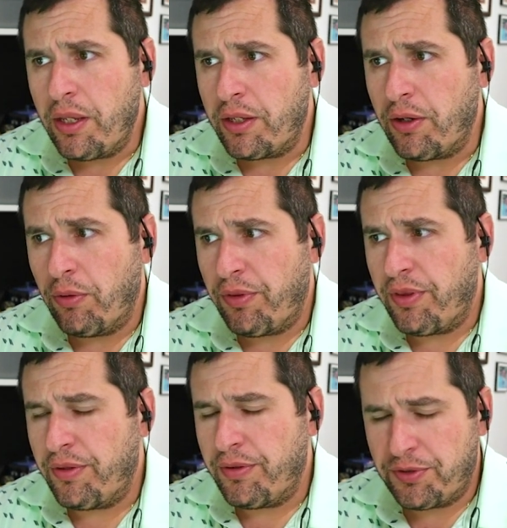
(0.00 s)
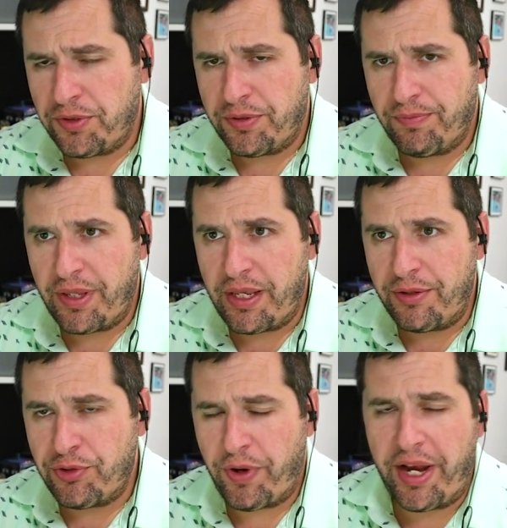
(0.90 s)
you know,
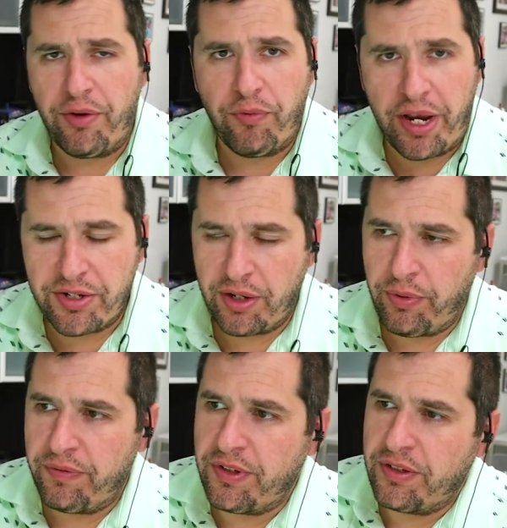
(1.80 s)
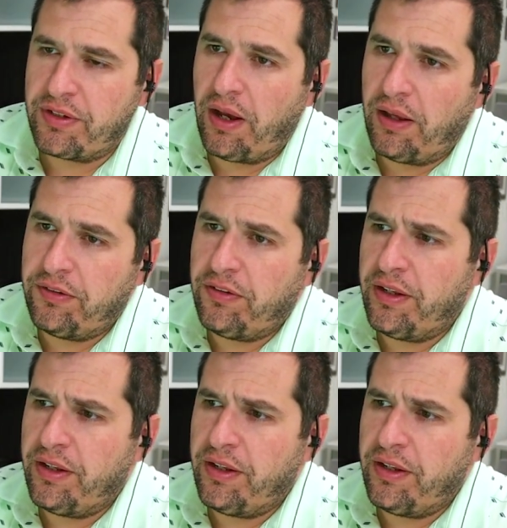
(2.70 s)
the trading range that we've discussed.